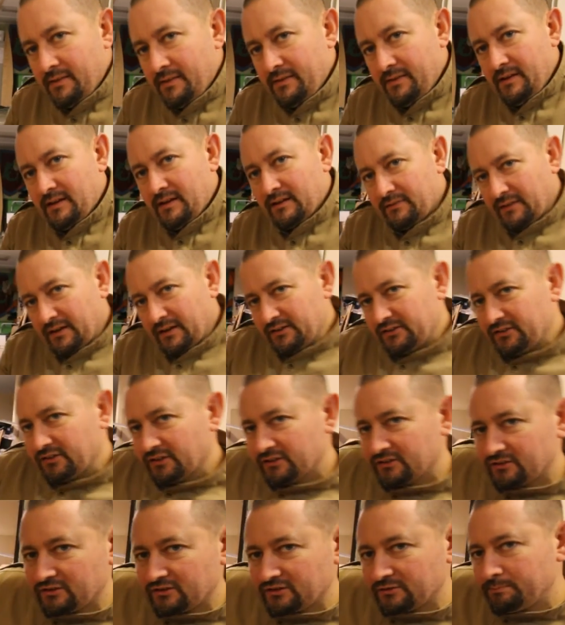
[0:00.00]
The
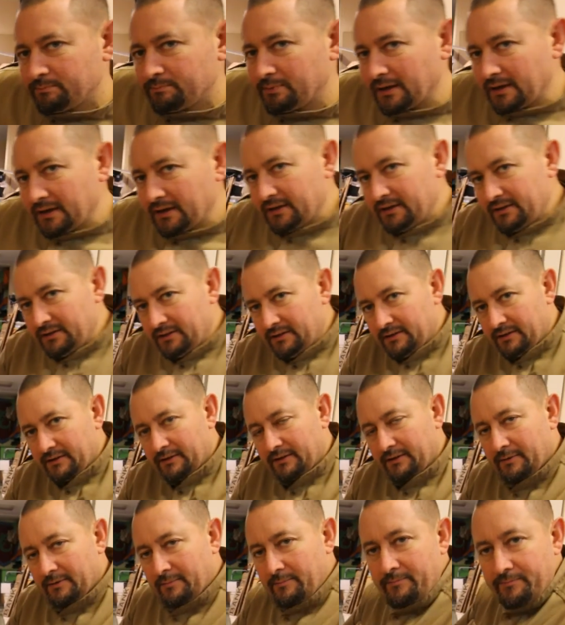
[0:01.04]
advantage
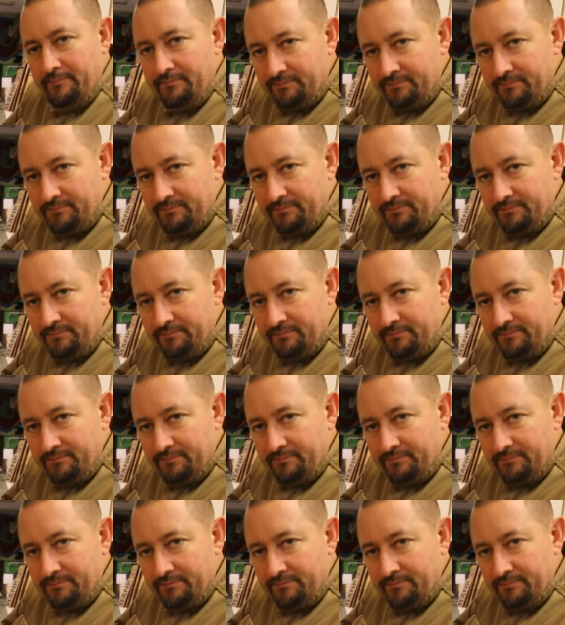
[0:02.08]
by